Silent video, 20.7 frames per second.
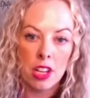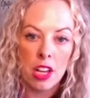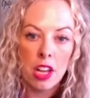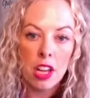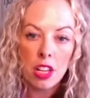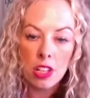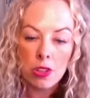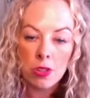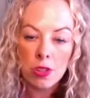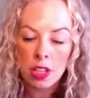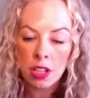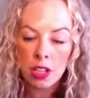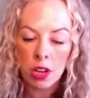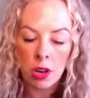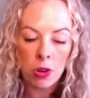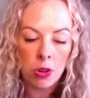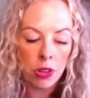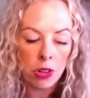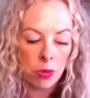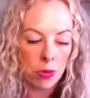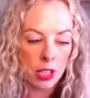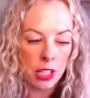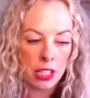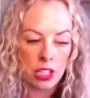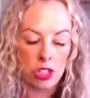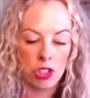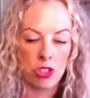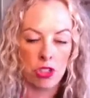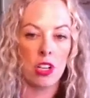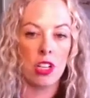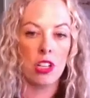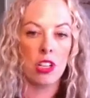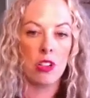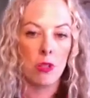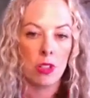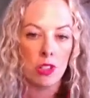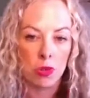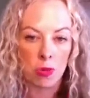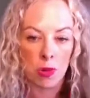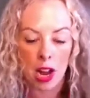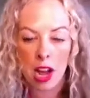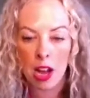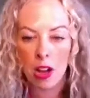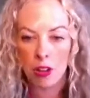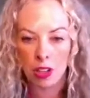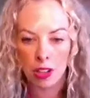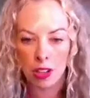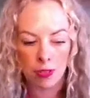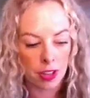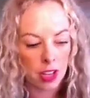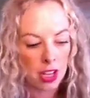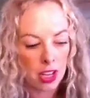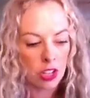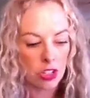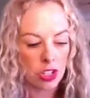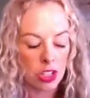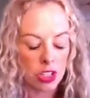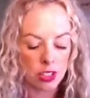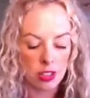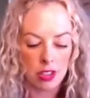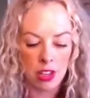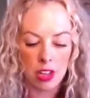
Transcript: You can go the really strenuous route of just,